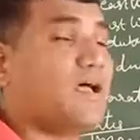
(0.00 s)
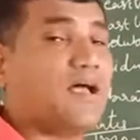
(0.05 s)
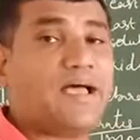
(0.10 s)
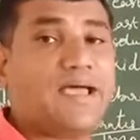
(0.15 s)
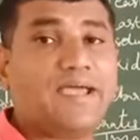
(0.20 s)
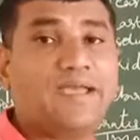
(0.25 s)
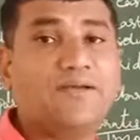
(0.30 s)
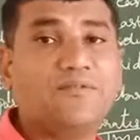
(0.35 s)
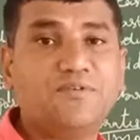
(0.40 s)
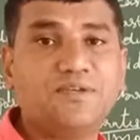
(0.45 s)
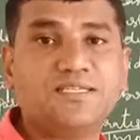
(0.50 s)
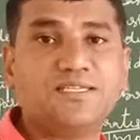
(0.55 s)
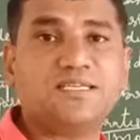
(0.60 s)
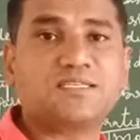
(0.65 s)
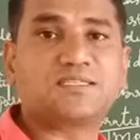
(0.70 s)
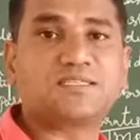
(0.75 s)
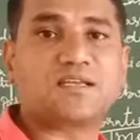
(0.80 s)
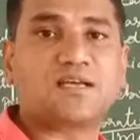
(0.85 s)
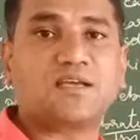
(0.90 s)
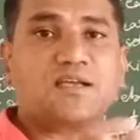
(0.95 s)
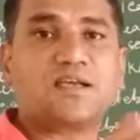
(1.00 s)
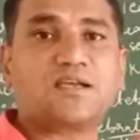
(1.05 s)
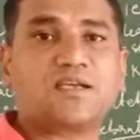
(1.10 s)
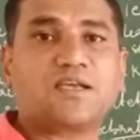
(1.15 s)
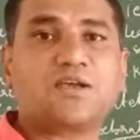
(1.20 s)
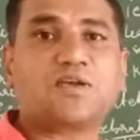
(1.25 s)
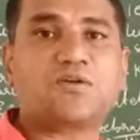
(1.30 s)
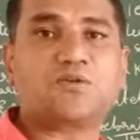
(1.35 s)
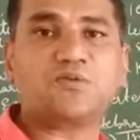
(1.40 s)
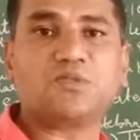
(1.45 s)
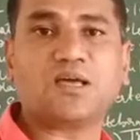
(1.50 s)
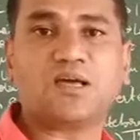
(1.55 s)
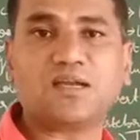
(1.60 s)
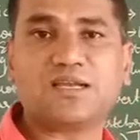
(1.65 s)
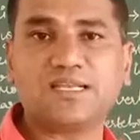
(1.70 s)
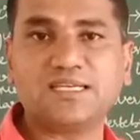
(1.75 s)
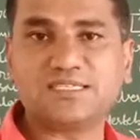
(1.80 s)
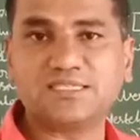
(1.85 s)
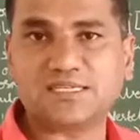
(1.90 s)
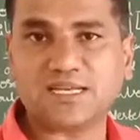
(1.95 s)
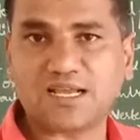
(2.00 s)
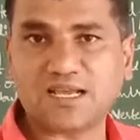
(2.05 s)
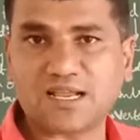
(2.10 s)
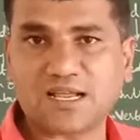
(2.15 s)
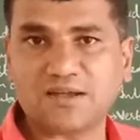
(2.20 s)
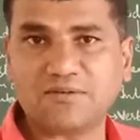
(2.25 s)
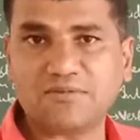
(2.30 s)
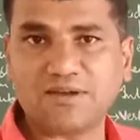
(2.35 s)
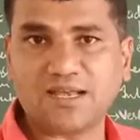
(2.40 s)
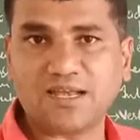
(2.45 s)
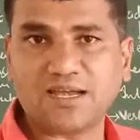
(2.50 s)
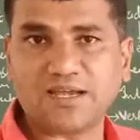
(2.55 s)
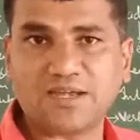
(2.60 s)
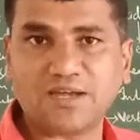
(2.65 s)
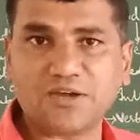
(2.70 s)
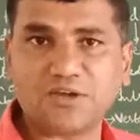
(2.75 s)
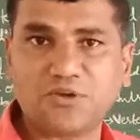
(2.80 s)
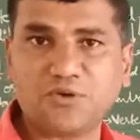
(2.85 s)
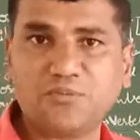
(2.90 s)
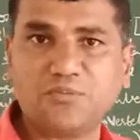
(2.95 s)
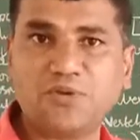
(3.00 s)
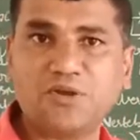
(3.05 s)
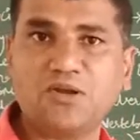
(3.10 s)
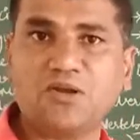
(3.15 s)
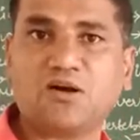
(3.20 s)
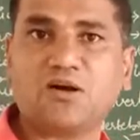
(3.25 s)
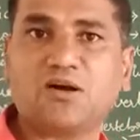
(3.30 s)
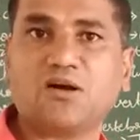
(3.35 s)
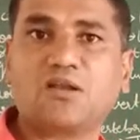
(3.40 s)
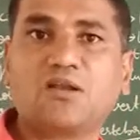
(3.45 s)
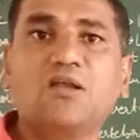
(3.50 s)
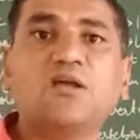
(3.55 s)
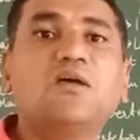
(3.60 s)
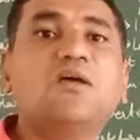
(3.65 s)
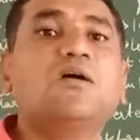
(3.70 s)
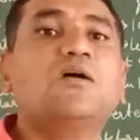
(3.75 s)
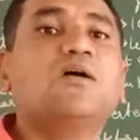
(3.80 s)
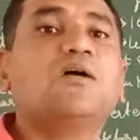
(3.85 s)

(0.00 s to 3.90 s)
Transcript: and which is connected to the distal convoluted tubule or